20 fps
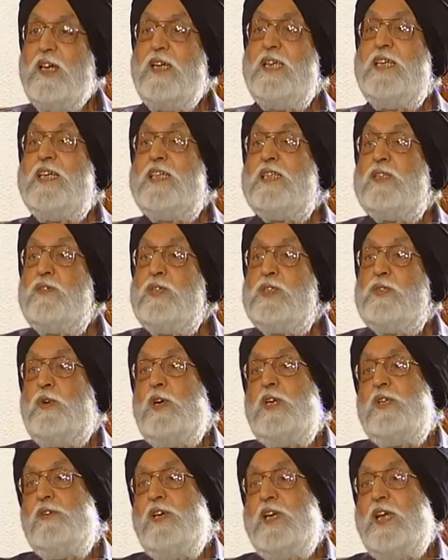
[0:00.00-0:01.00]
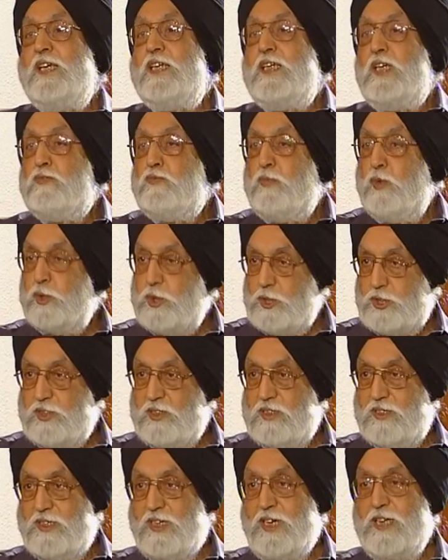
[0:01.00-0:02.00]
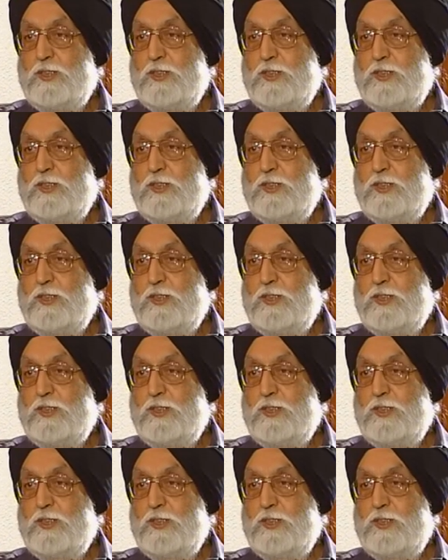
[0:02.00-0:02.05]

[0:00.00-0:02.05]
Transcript: In other words, whatever I can push,